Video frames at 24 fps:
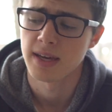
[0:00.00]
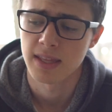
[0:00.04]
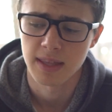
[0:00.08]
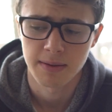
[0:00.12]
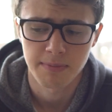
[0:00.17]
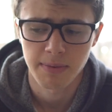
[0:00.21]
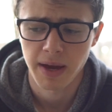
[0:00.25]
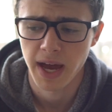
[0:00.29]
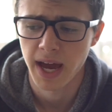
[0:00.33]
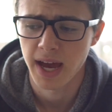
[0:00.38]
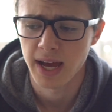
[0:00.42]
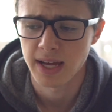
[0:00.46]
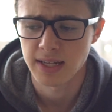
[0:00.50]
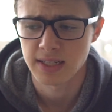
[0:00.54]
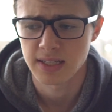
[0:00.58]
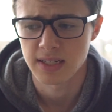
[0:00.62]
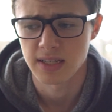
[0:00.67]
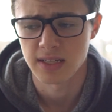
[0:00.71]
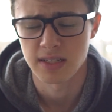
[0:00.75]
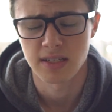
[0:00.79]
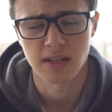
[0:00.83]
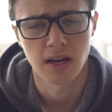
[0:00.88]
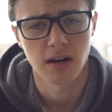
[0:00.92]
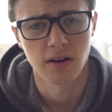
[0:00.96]
In the past,
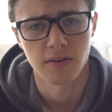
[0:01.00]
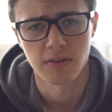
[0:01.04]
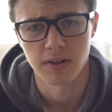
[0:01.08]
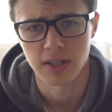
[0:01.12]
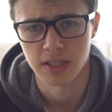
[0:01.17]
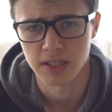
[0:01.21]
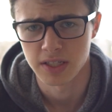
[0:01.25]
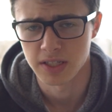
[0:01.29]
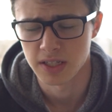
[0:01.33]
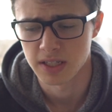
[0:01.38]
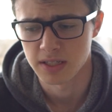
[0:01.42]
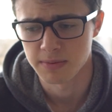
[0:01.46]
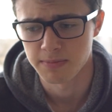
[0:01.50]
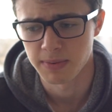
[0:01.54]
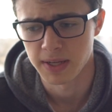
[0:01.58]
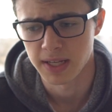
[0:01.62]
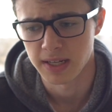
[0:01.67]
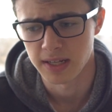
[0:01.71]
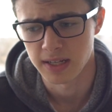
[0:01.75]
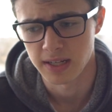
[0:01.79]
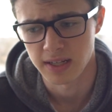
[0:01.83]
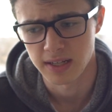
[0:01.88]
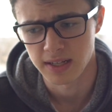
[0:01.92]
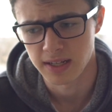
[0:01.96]
it's always just
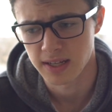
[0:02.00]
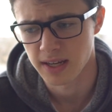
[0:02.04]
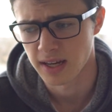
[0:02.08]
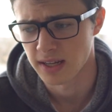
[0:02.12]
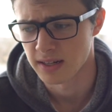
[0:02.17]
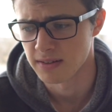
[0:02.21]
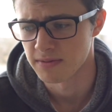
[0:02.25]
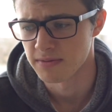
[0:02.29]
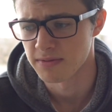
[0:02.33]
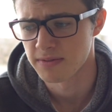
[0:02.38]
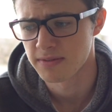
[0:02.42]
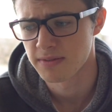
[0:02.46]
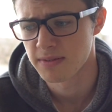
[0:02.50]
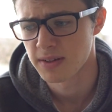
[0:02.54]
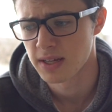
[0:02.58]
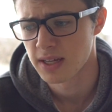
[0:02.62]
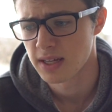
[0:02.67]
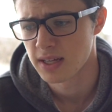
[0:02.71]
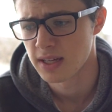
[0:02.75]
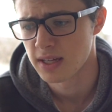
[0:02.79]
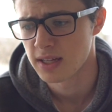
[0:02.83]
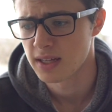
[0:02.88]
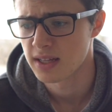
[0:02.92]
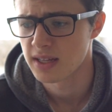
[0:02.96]
been kind of,
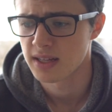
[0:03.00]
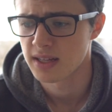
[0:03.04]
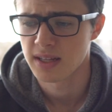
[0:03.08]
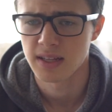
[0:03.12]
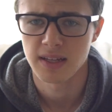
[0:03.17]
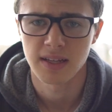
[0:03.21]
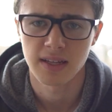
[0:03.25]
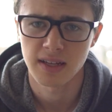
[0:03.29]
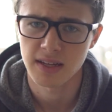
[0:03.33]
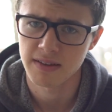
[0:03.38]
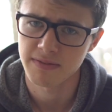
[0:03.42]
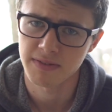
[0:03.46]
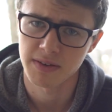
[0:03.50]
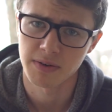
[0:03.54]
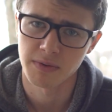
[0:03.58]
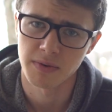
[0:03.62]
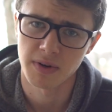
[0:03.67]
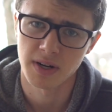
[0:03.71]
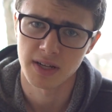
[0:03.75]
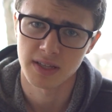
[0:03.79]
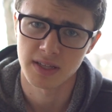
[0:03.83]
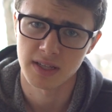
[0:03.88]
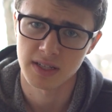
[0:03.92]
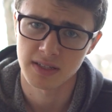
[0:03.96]
if you
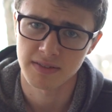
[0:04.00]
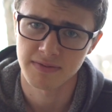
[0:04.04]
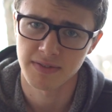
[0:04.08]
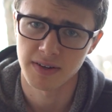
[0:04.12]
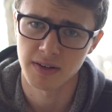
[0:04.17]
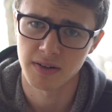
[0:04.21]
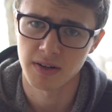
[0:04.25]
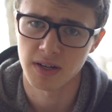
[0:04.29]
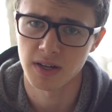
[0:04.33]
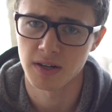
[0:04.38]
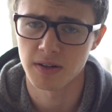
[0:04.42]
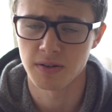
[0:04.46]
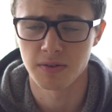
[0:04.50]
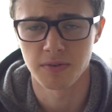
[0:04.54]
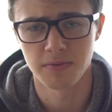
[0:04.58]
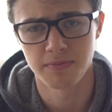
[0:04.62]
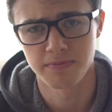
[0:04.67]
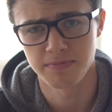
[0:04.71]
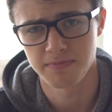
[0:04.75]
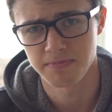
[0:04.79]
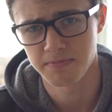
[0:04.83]
want this photo,